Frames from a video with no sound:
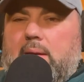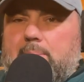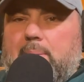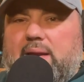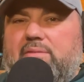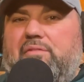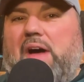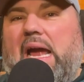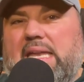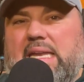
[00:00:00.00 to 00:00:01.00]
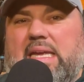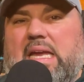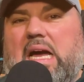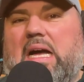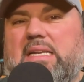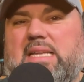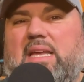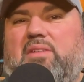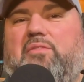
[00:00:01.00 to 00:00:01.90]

but finding content,